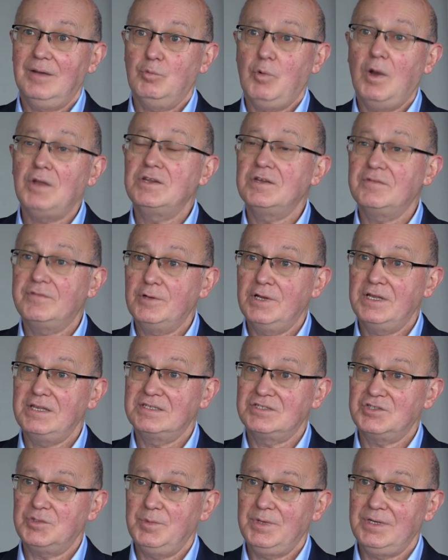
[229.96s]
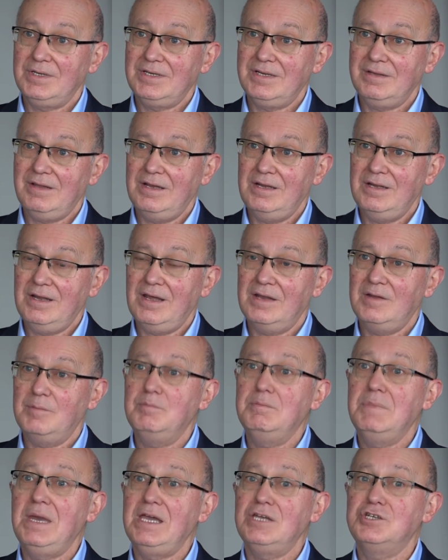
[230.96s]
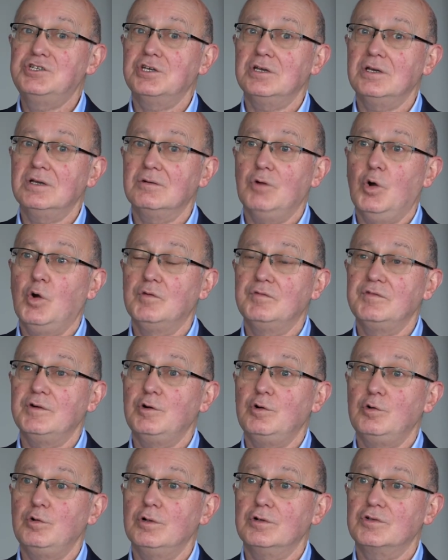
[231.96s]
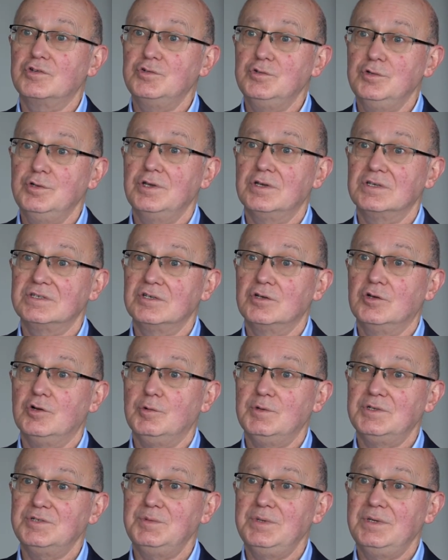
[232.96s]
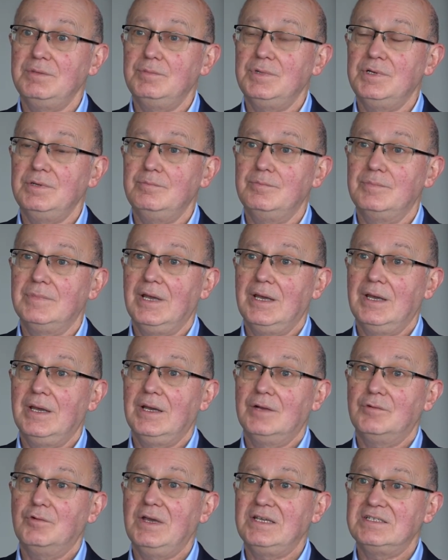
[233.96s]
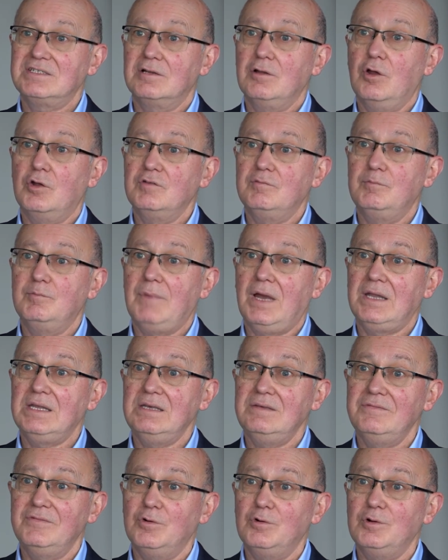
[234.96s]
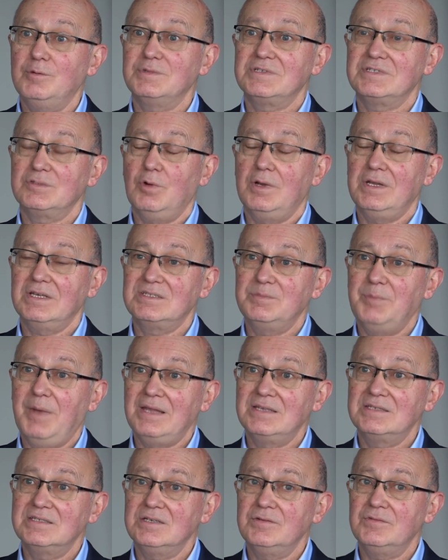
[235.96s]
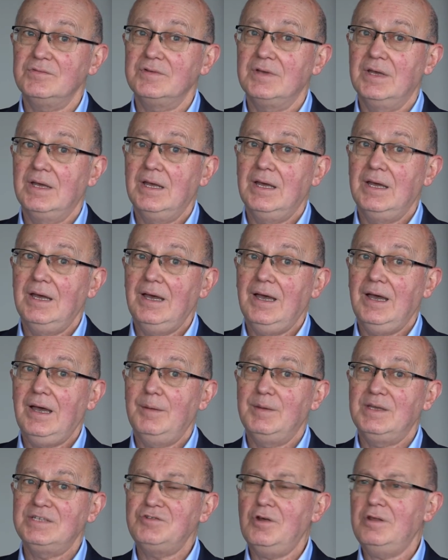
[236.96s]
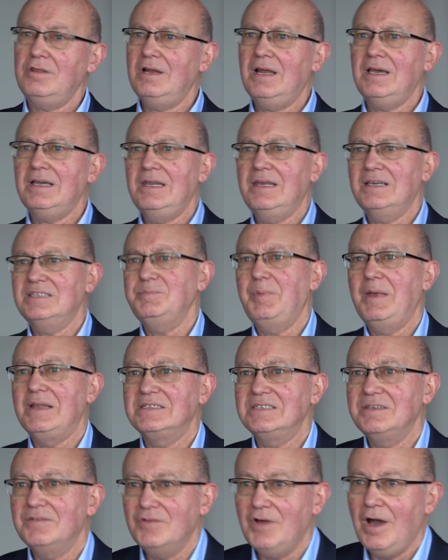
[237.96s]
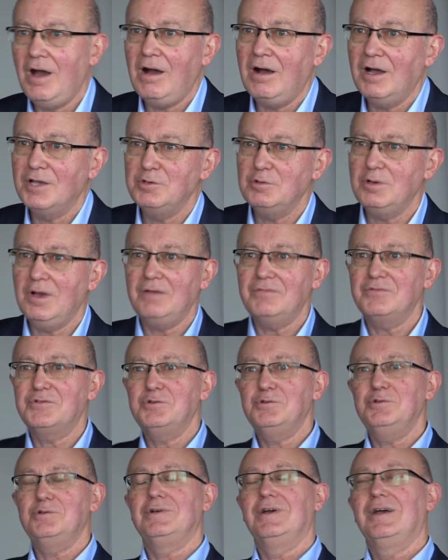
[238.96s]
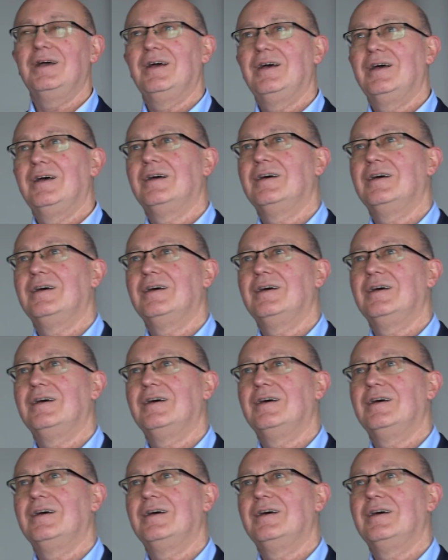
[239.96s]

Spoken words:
a wonderful instrument. Then it had a major overhaul 2 years ago, which we raised a lot of money for. It was quite expensive. It's rather like an expensive car. You have to